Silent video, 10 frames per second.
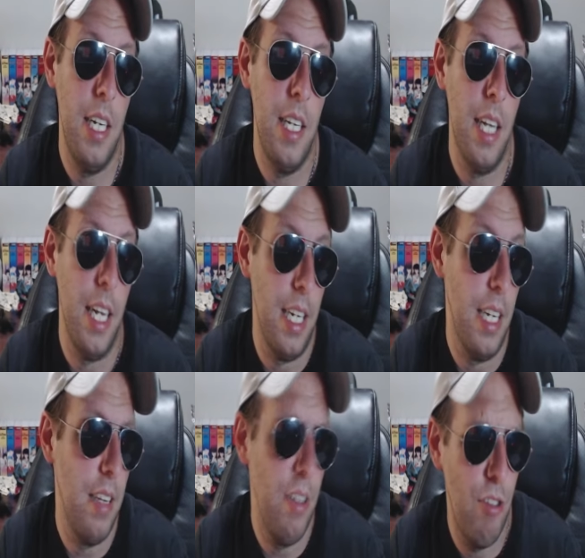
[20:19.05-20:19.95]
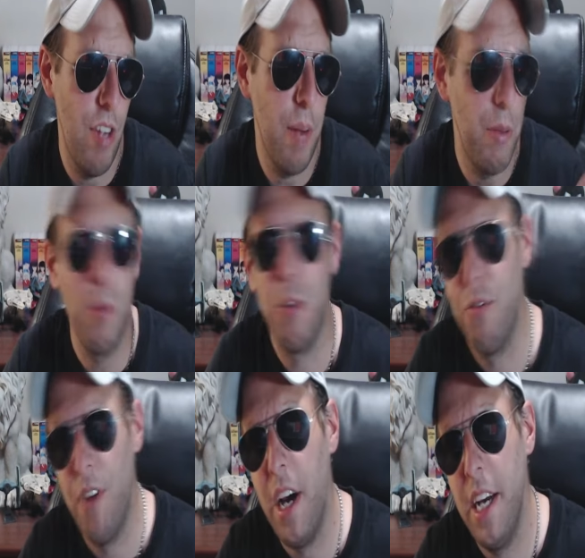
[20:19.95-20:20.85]
like, this chapter was
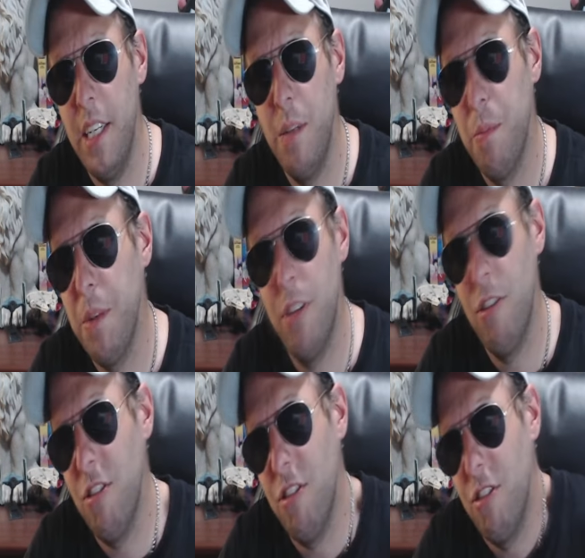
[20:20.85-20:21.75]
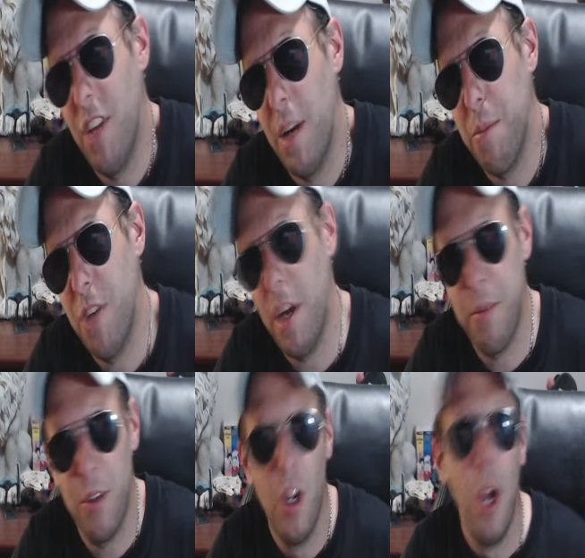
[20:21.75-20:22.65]
fine, but it's just a setup
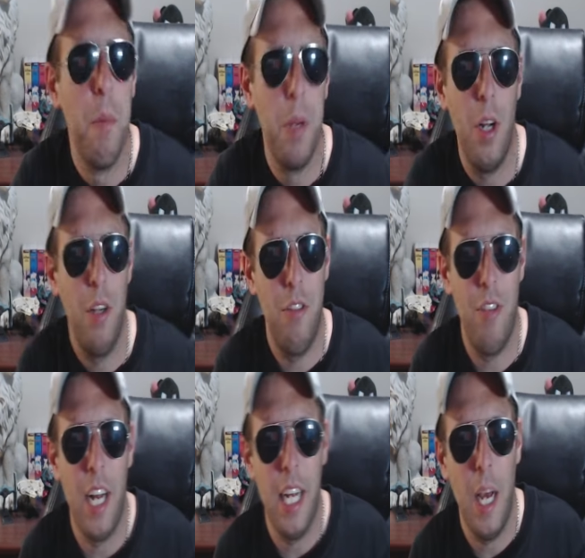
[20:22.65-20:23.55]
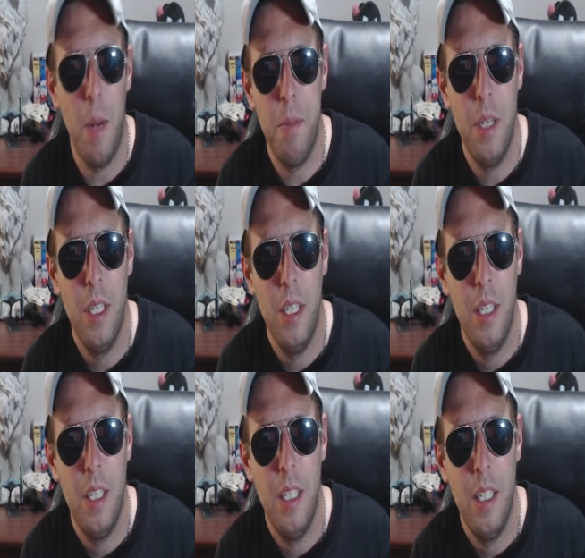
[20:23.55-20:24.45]
chapter. But all it's setting up
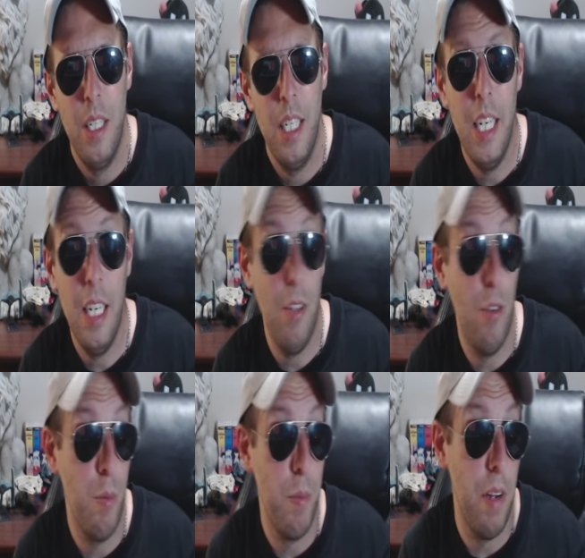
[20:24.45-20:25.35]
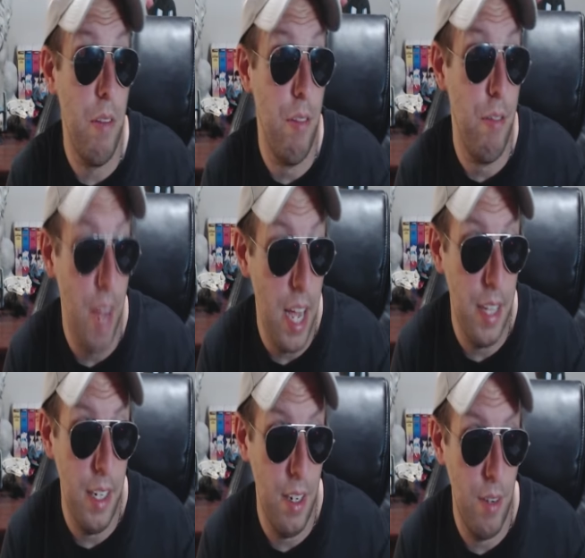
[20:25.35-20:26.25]
is my
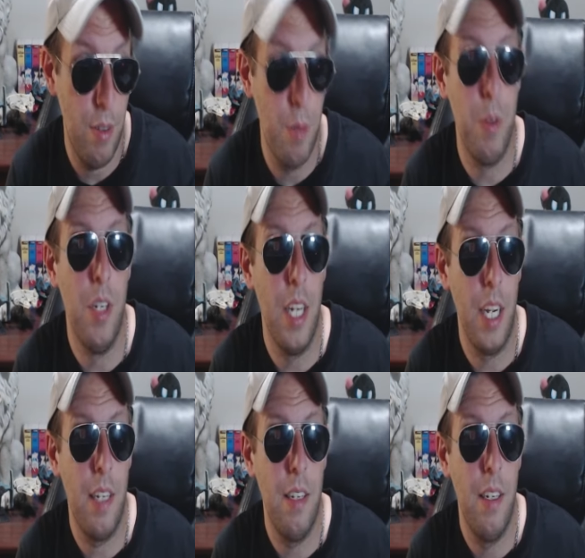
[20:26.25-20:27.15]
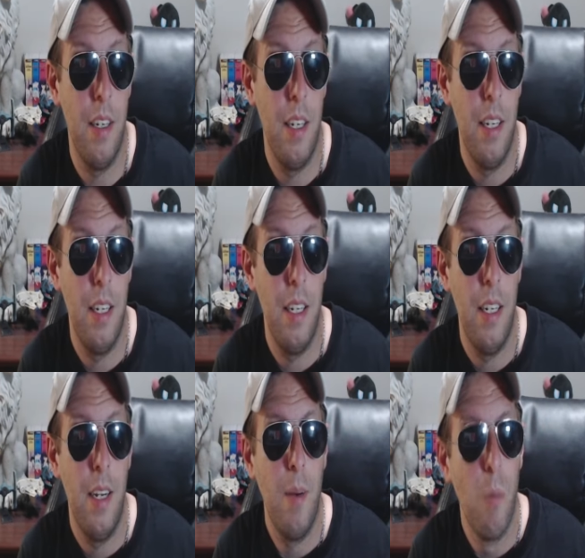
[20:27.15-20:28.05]
failure to predict.
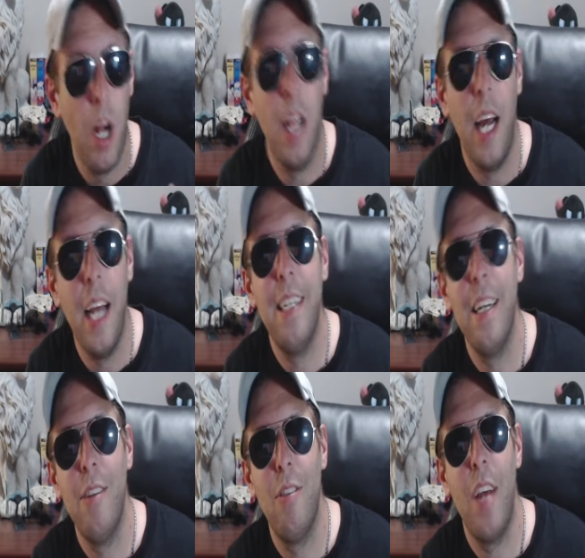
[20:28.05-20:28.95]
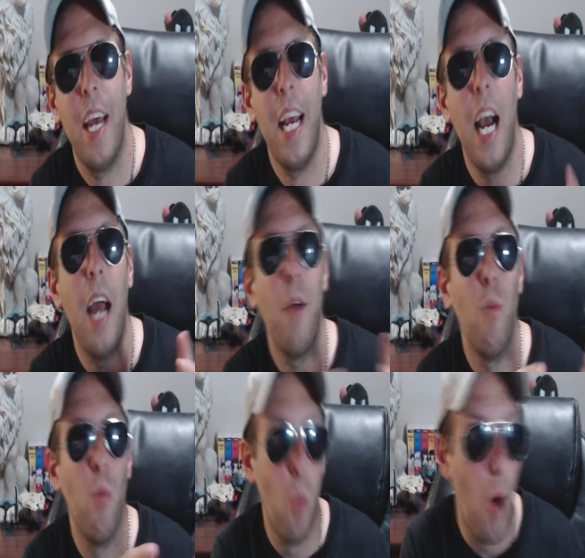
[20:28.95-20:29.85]
Well, I did say I
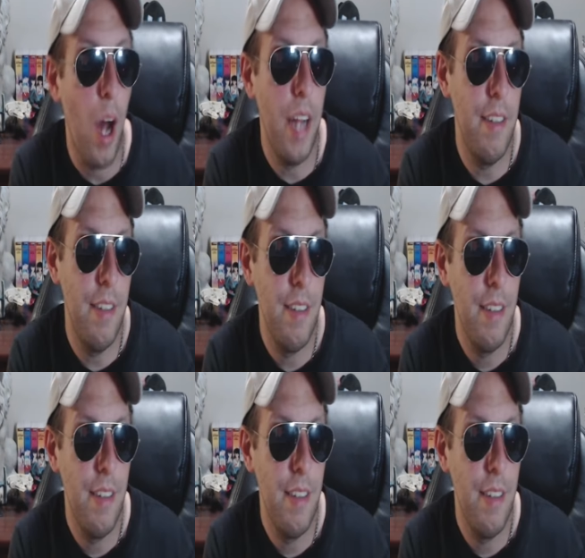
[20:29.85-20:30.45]
want,